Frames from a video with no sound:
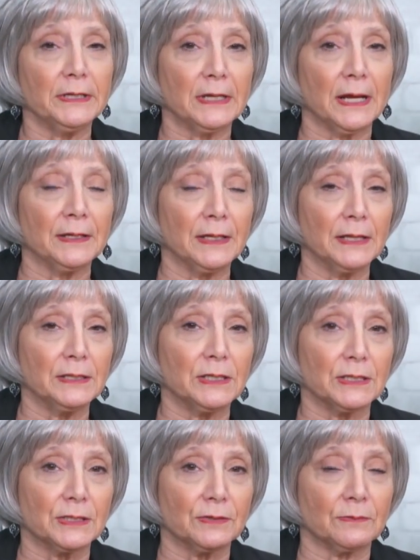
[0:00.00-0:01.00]
it, and then
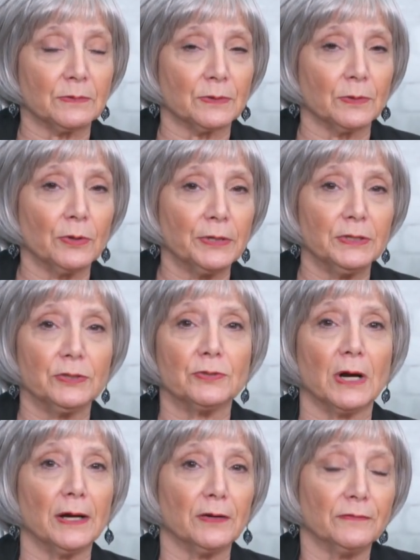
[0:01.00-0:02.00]
just throw it in the
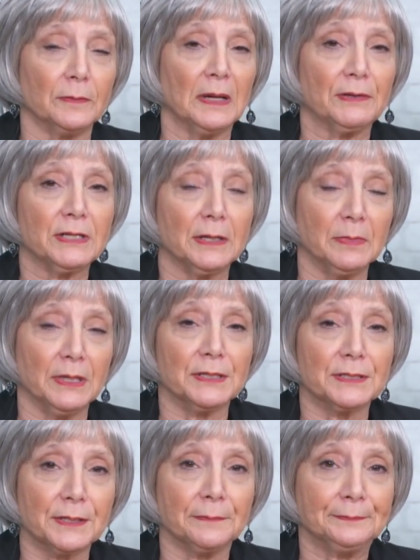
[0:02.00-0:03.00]
dryer for about 10 minutes.